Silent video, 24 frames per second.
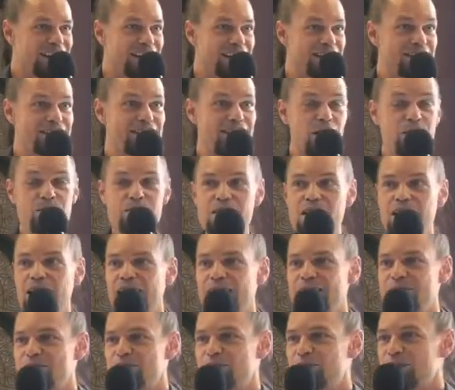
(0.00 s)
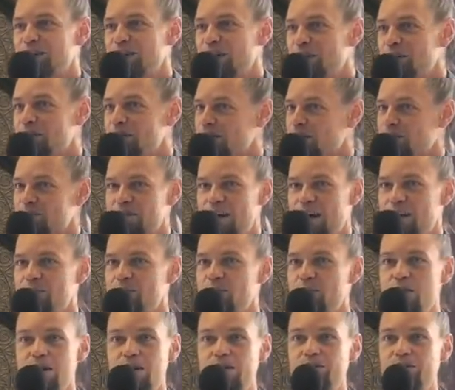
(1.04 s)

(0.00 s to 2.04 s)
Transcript: And sometimes we know, sometimes we